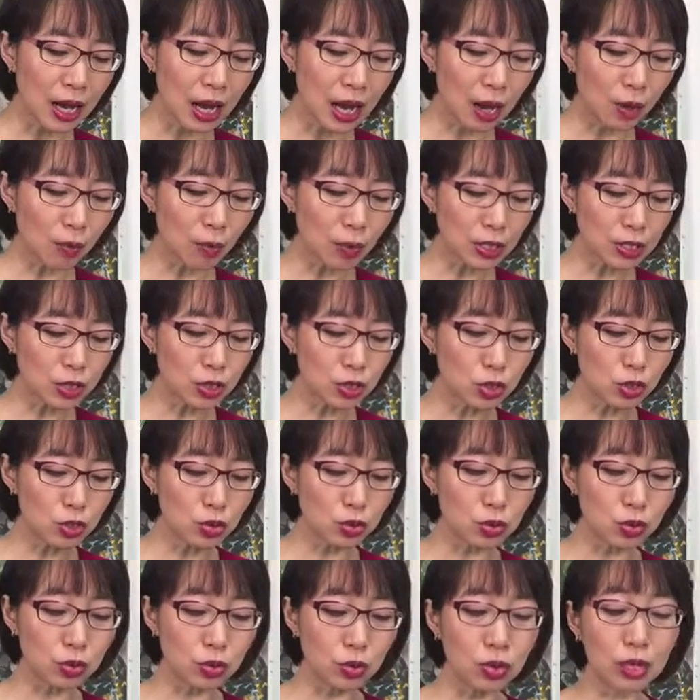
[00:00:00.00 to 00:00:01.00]
I want you
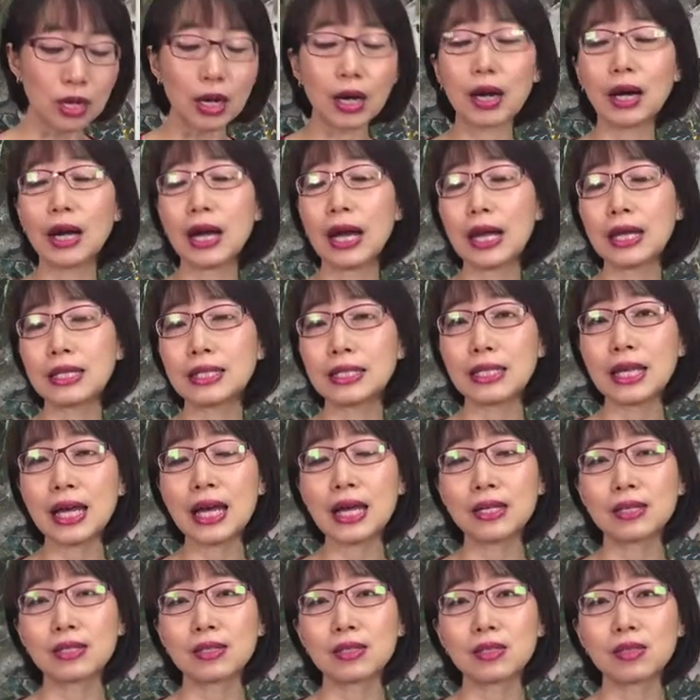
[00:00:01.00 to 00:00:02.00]
to
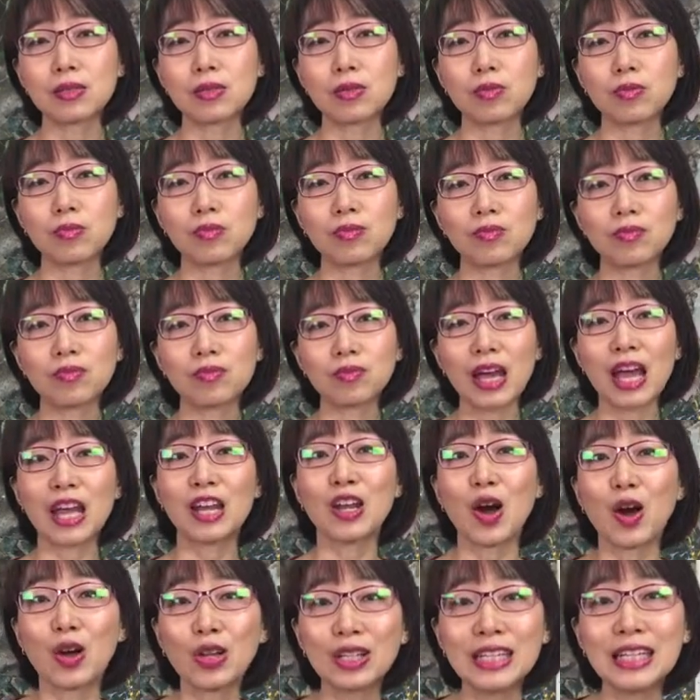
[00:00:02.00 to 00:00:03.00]
assess
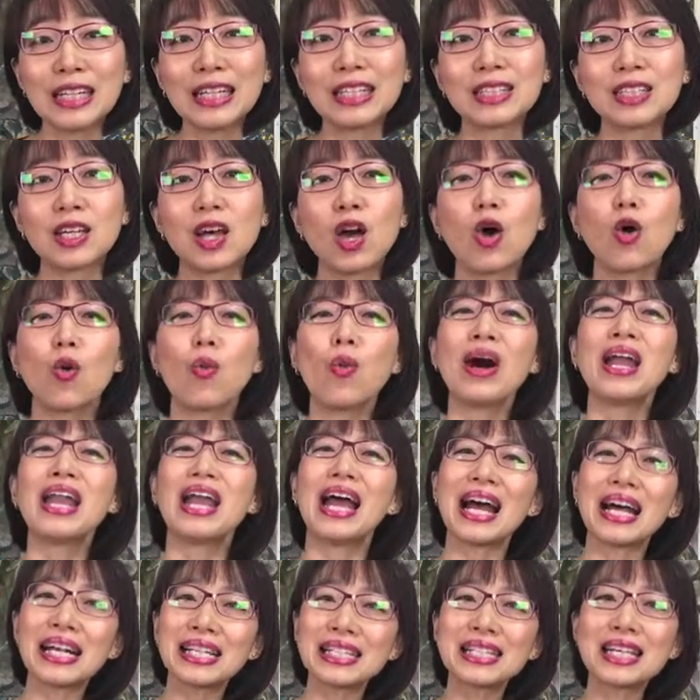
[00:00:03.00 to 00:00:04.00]
and audit
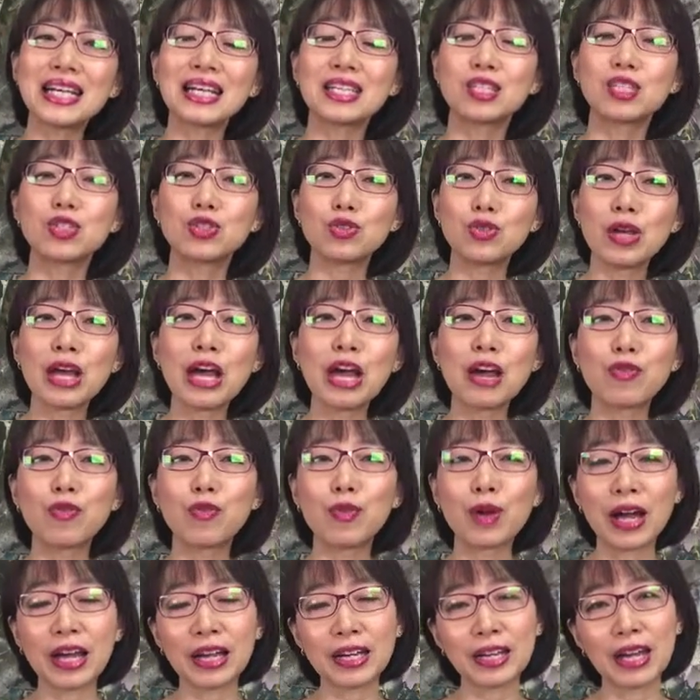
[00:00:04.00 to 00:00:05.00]
what assets do you have
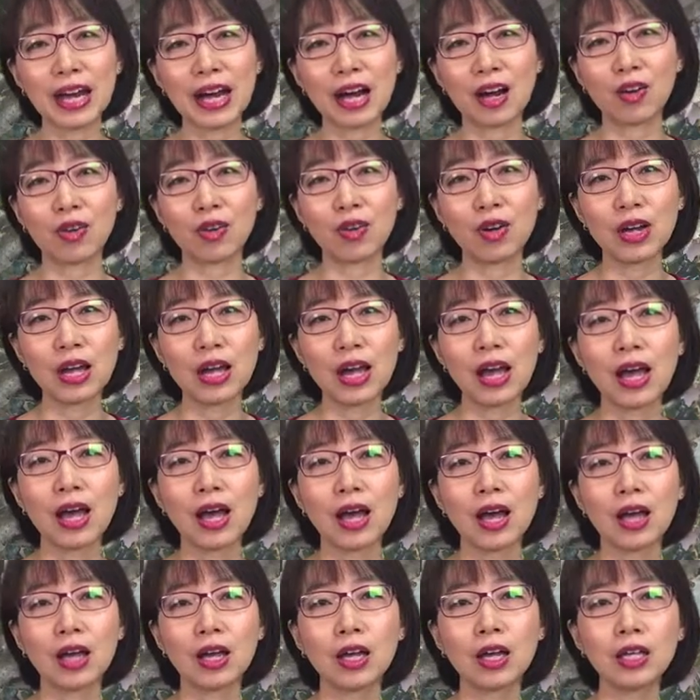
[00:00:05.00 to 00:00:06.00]
right now.
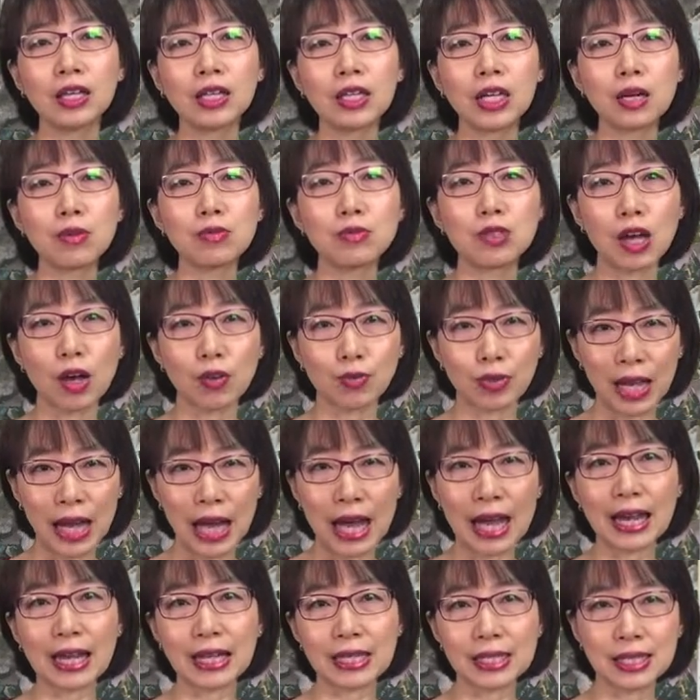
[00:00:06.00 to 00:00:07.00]
in terms of the
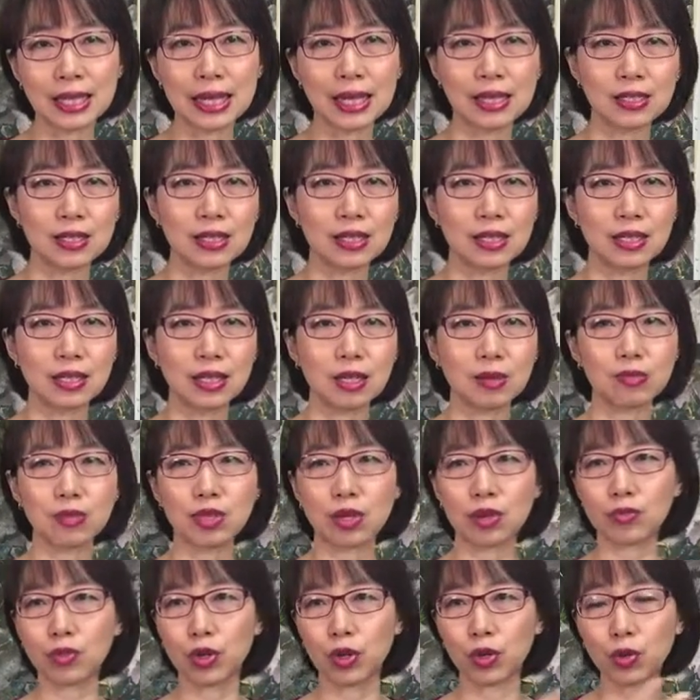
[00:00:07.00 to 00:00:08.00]
hard assets, in terms
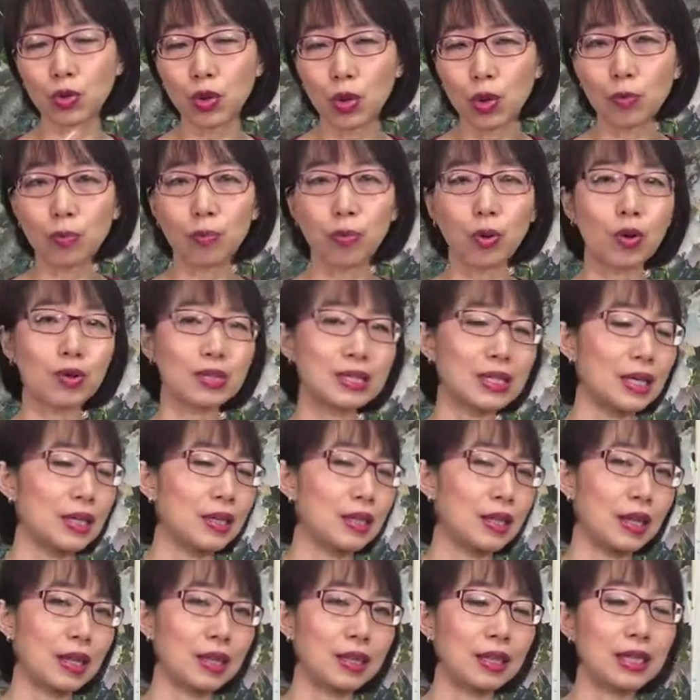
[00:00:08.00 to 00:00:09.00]
of your notebooks
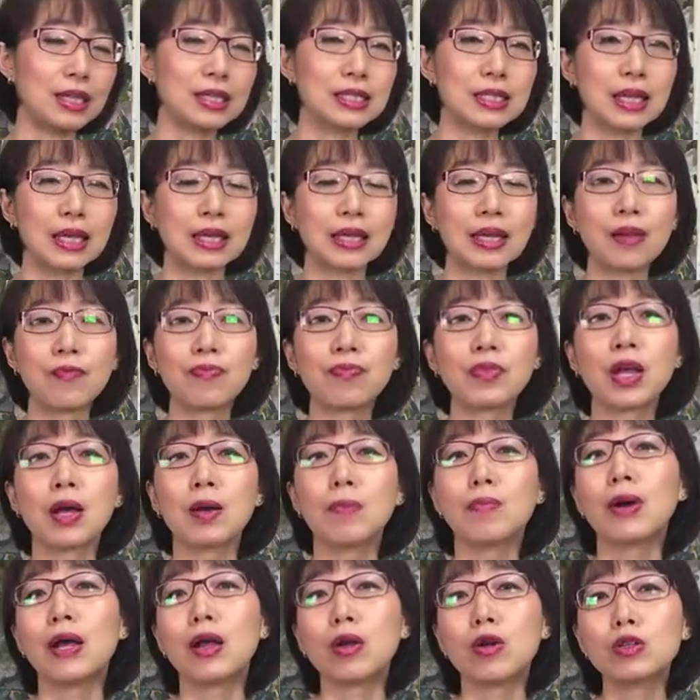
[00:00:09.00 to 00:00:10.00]
and things like that,
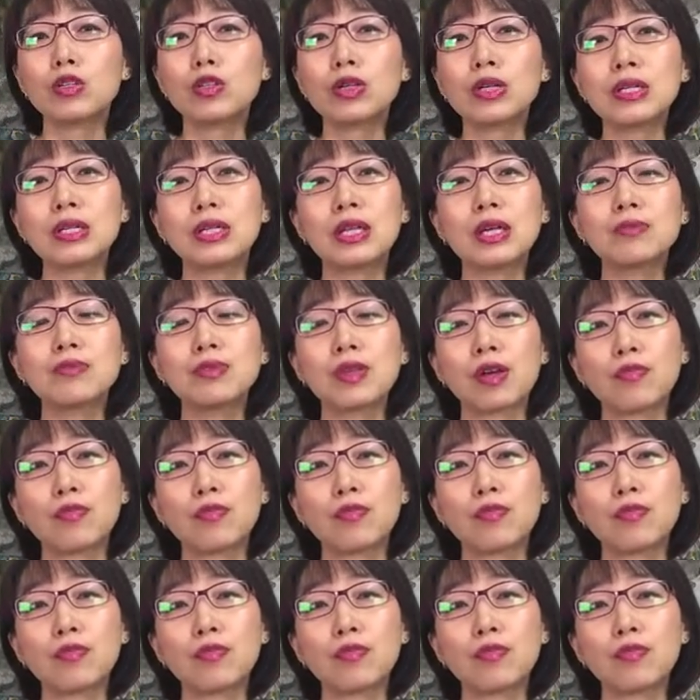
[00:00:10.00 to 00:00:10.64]
but also in terms